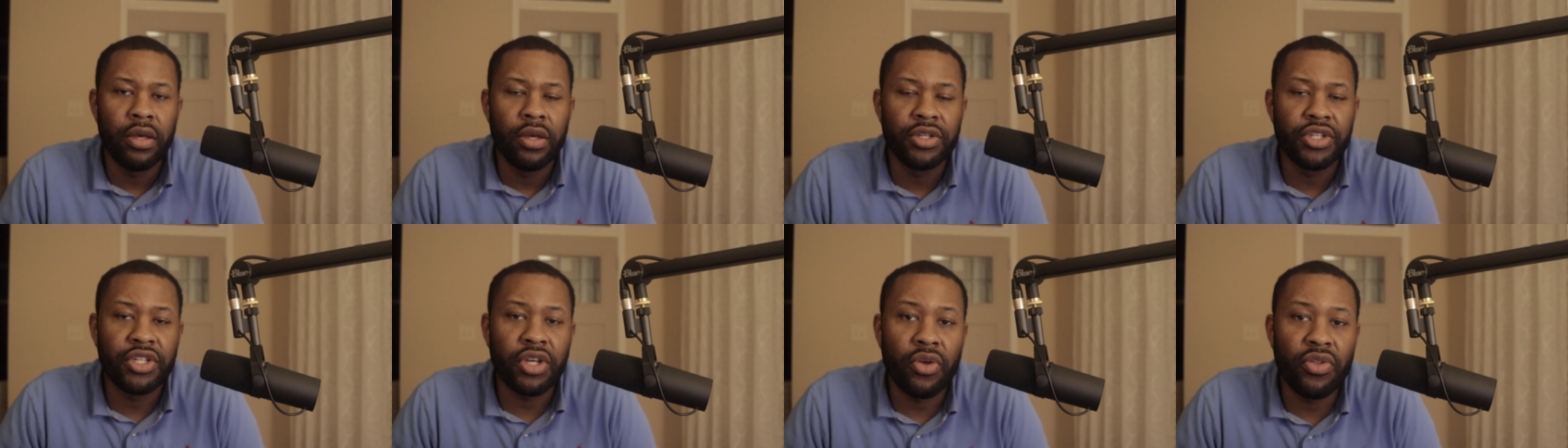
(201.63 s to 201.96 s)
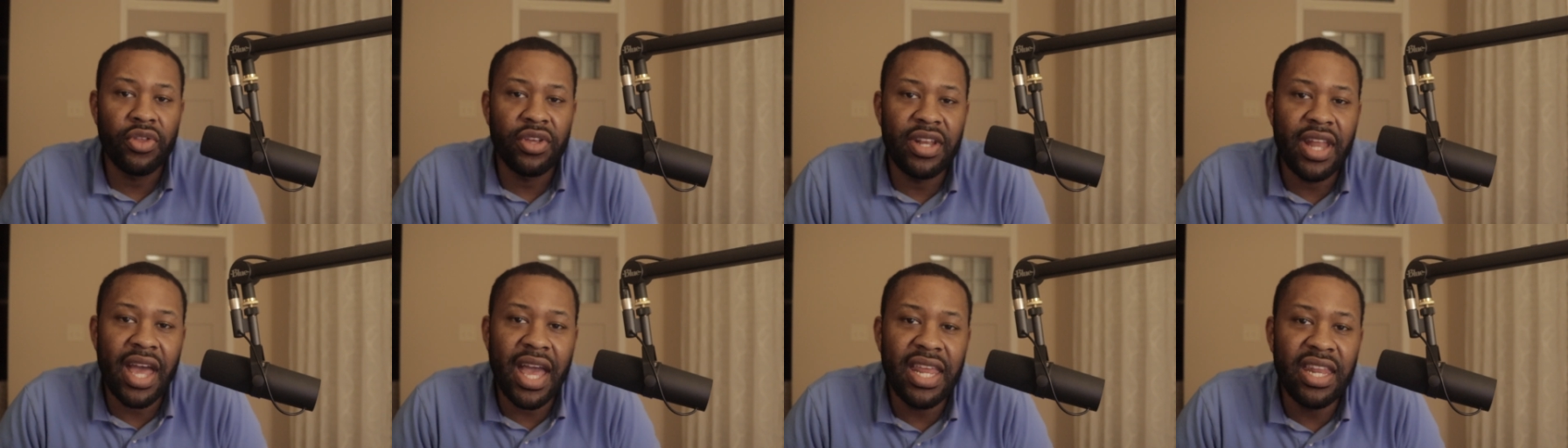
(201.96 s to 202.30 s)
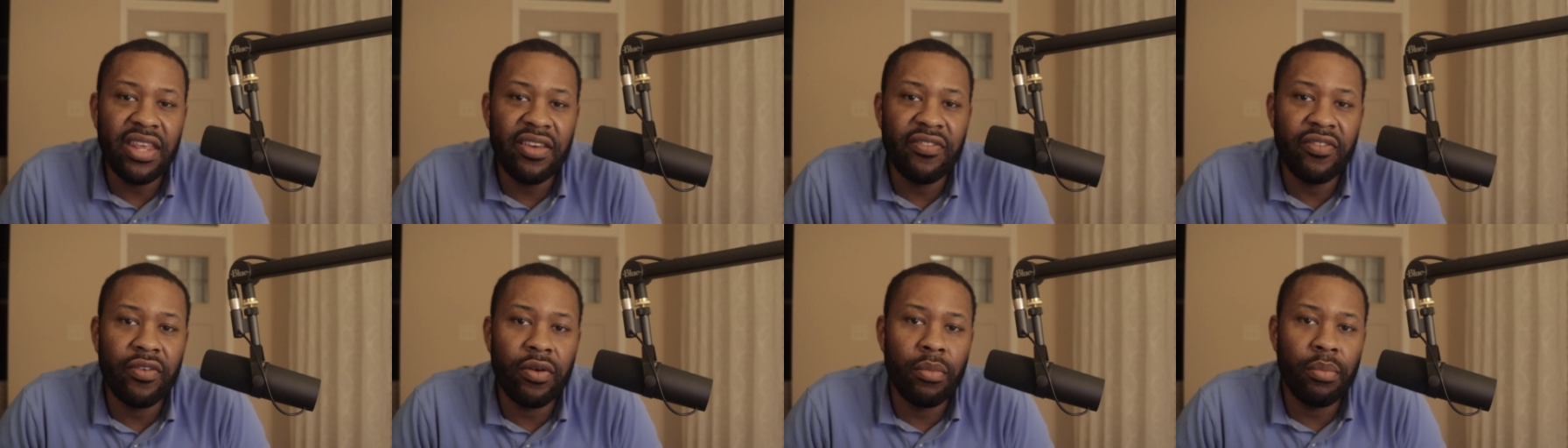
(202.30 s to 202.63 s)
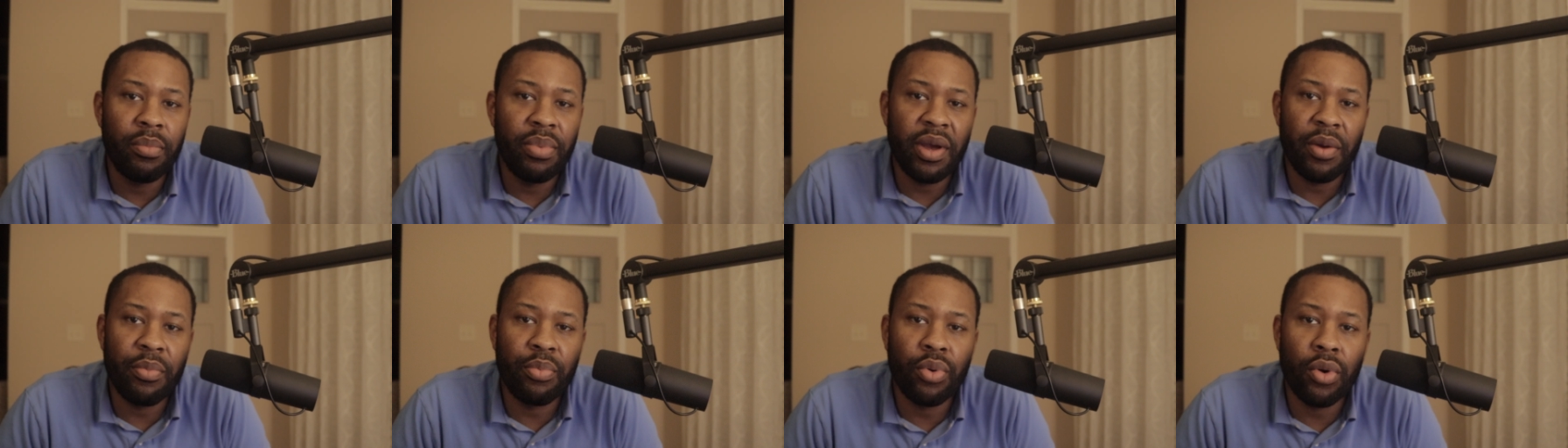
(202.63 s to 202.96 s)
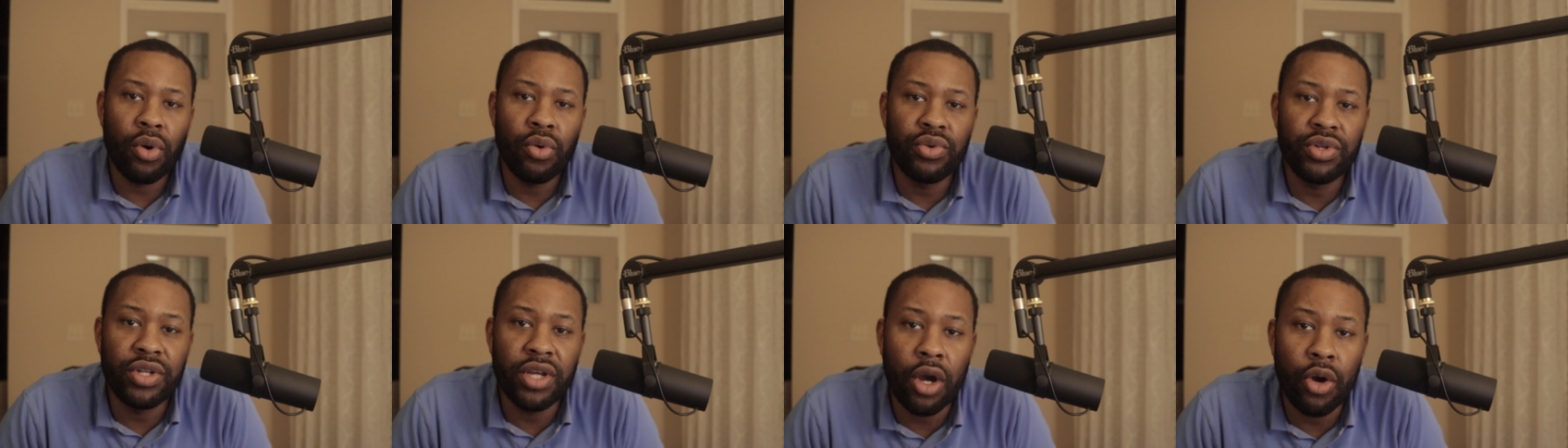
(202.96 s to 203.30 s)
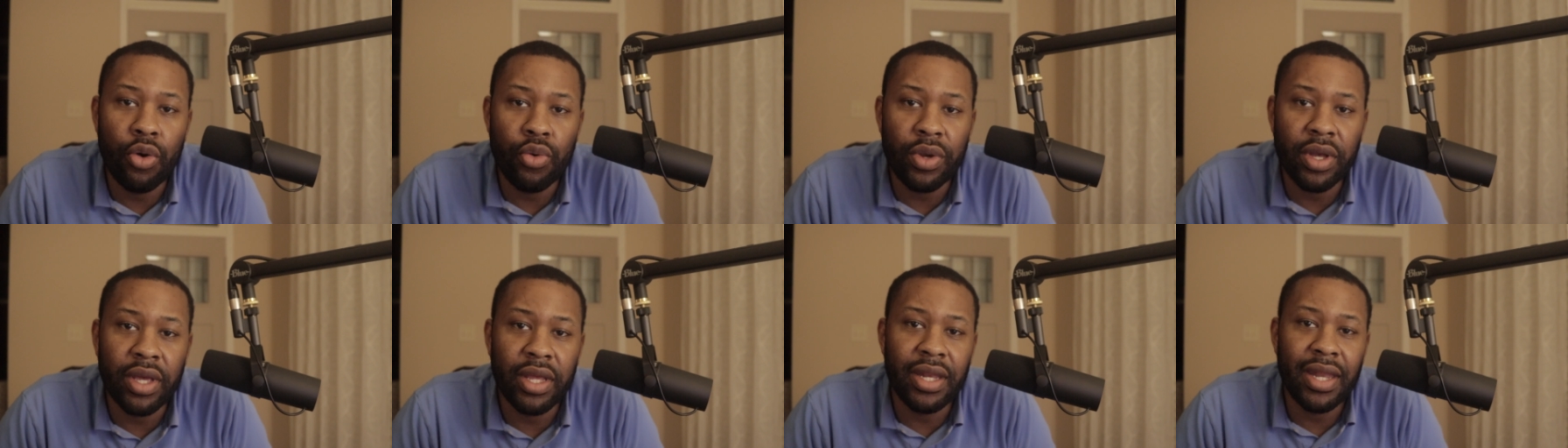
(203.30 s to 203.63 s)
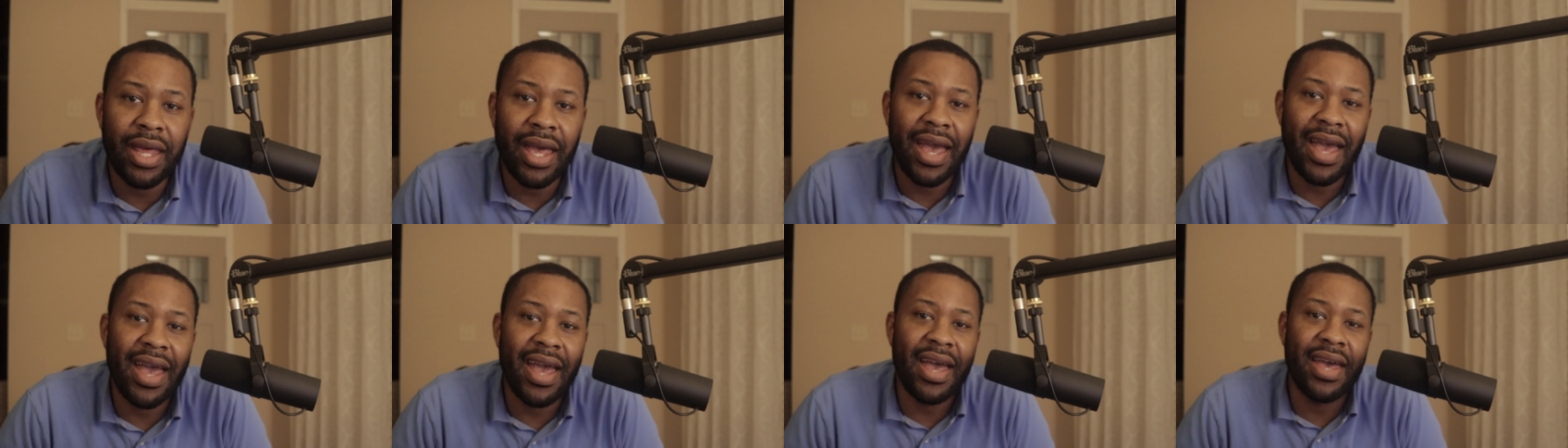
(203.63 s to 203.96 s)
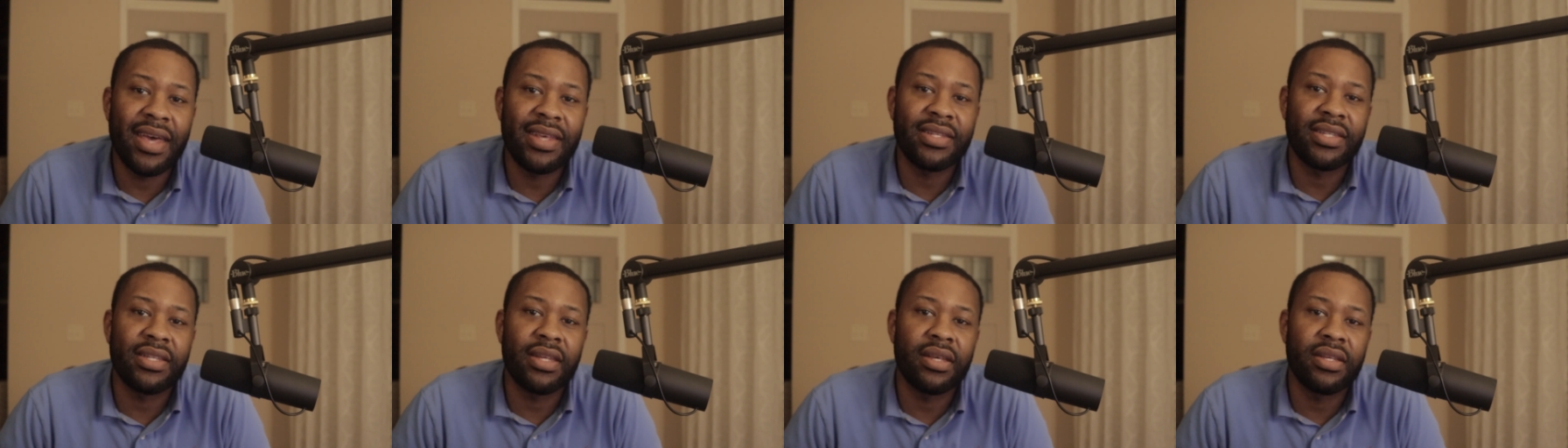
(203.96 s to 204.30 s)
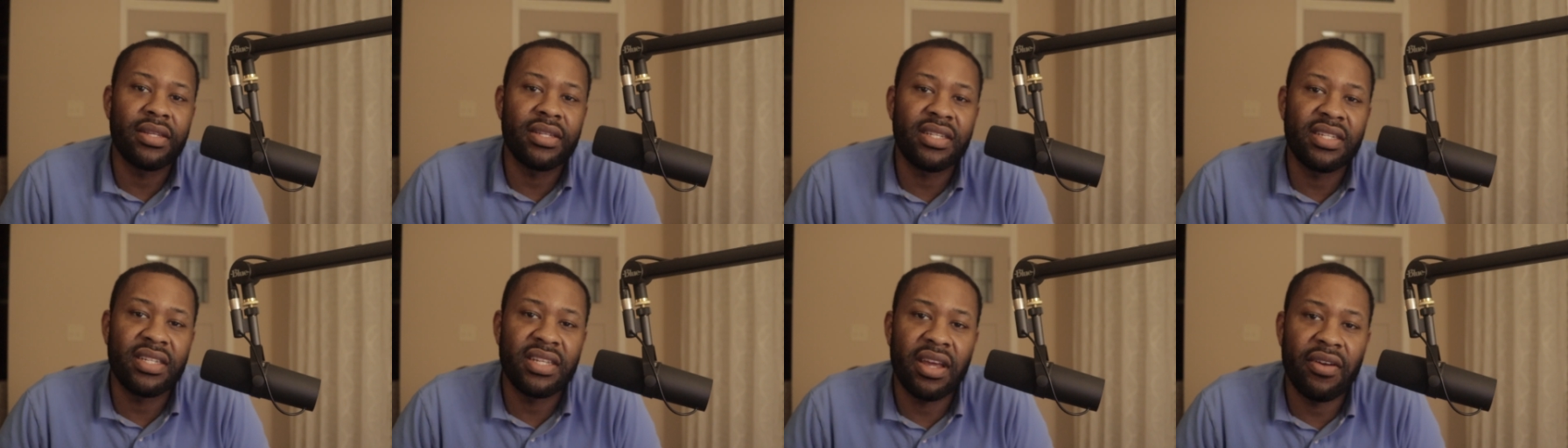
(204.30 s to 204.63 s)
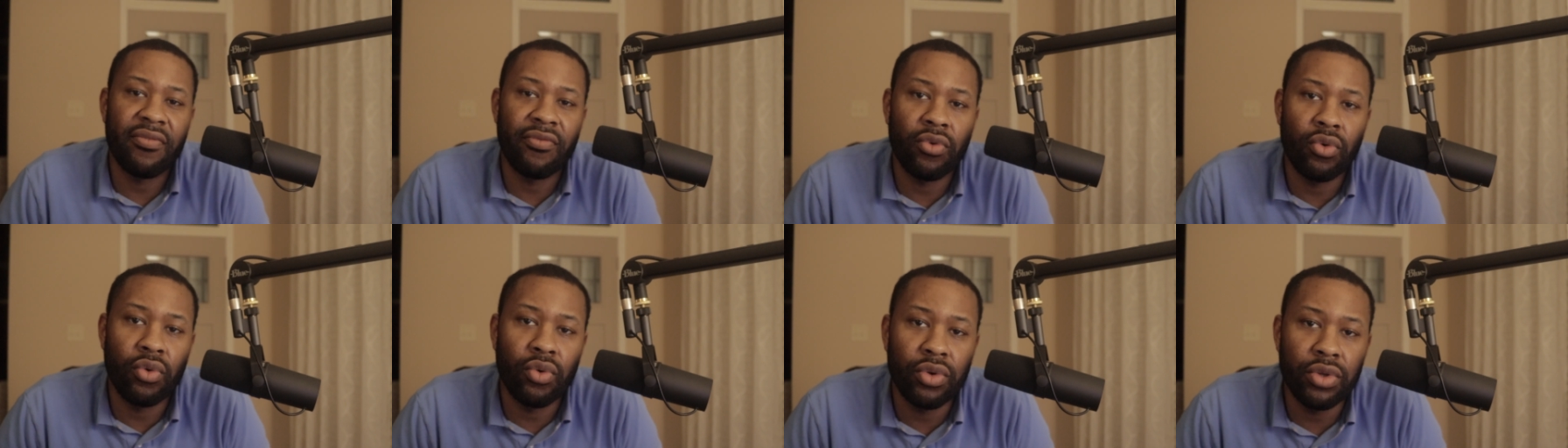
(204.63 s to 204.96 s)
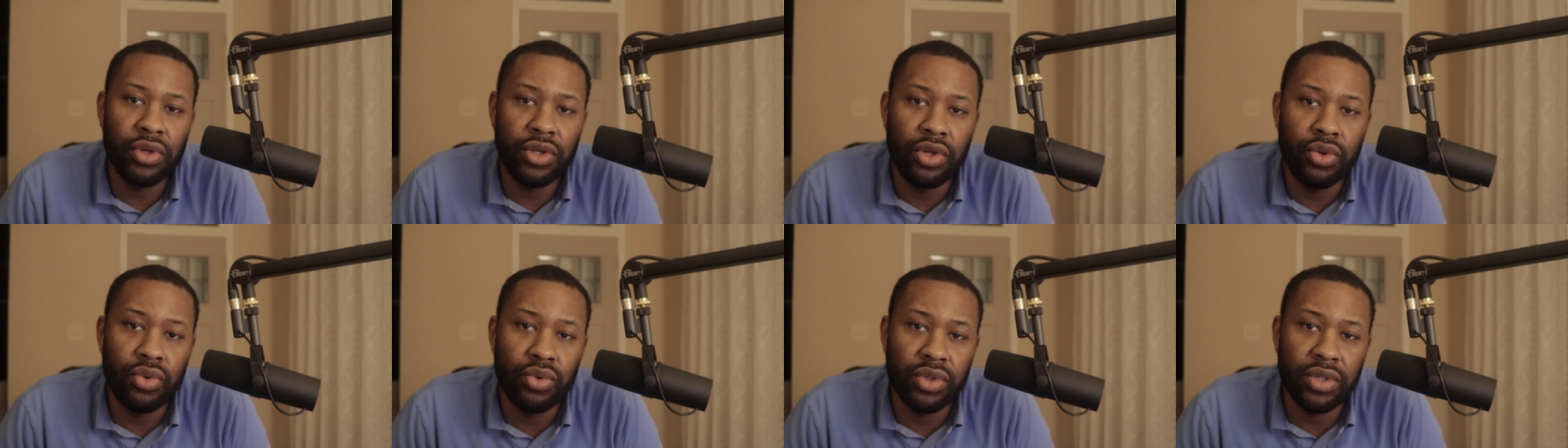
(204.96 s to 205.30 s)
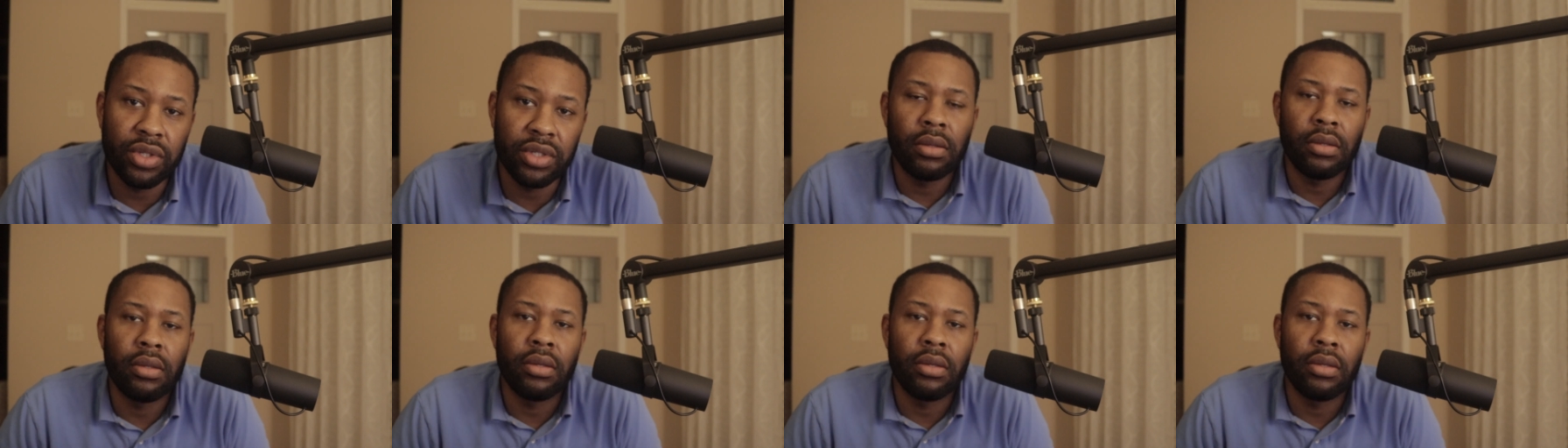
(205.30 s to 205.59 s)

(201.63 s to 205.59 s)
So the native BEPRO token has several uses.